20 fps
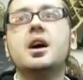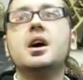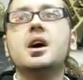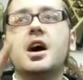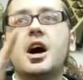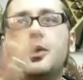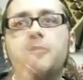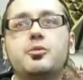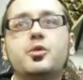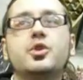
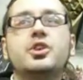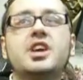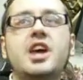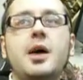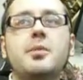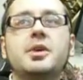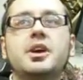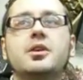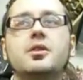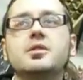I put
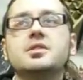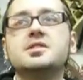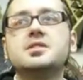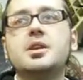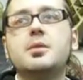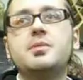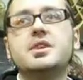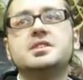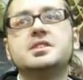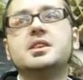chemicals
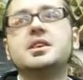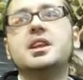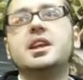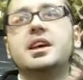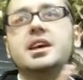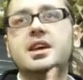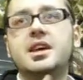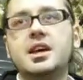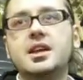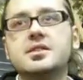that basically
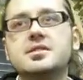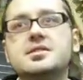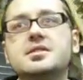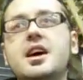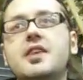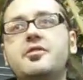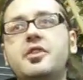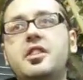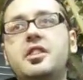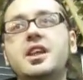kills
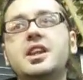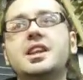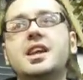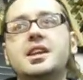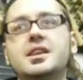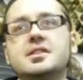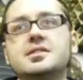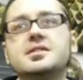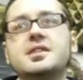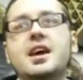everything that
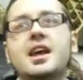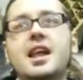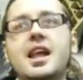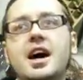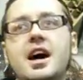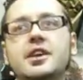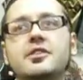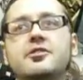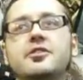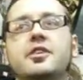is
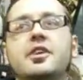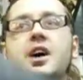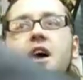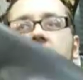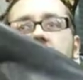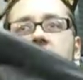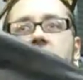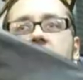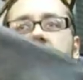alive and